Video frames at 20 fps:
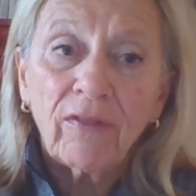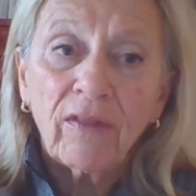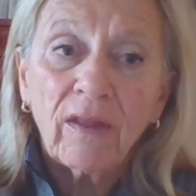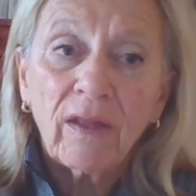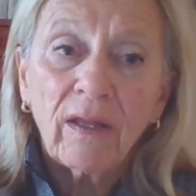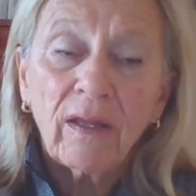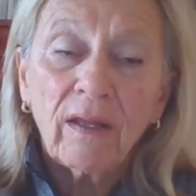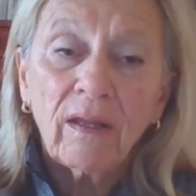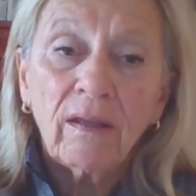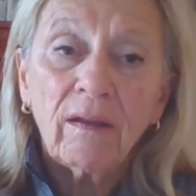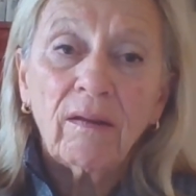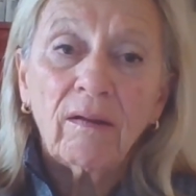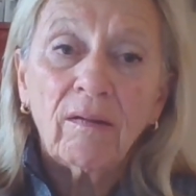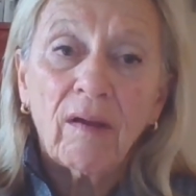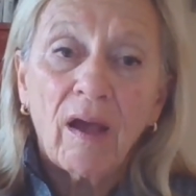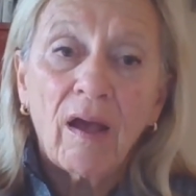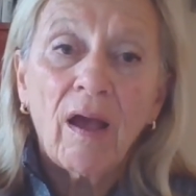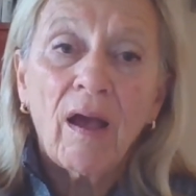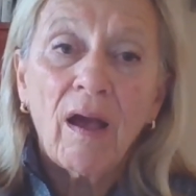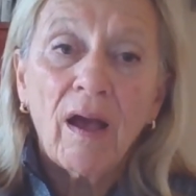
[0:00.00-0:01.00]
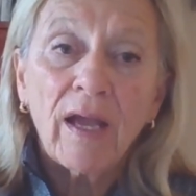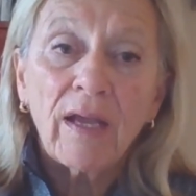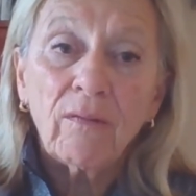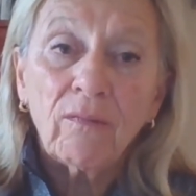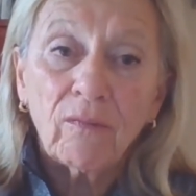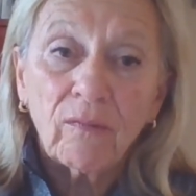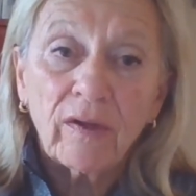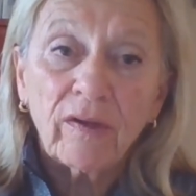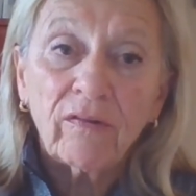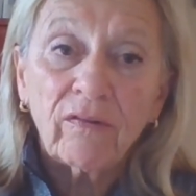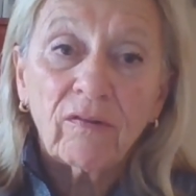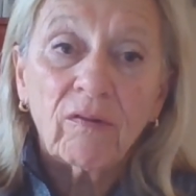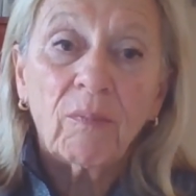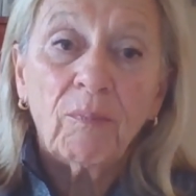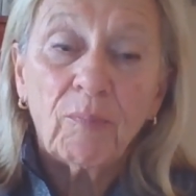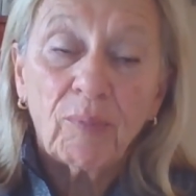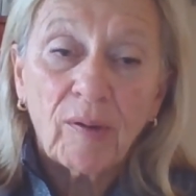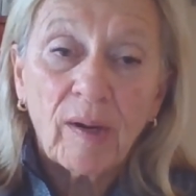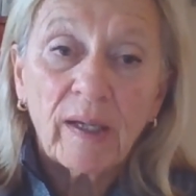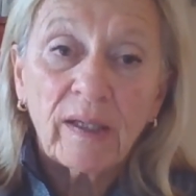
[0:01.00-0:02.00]
the high risk
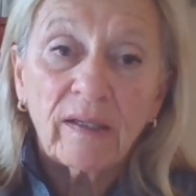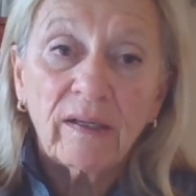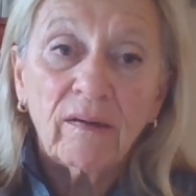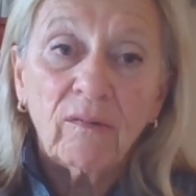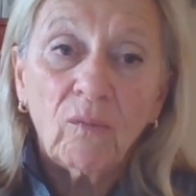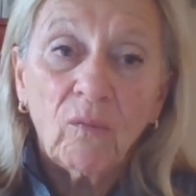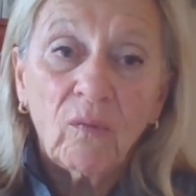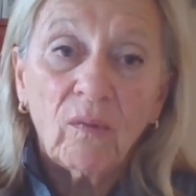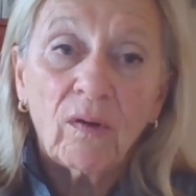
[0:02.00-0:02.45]
pregnant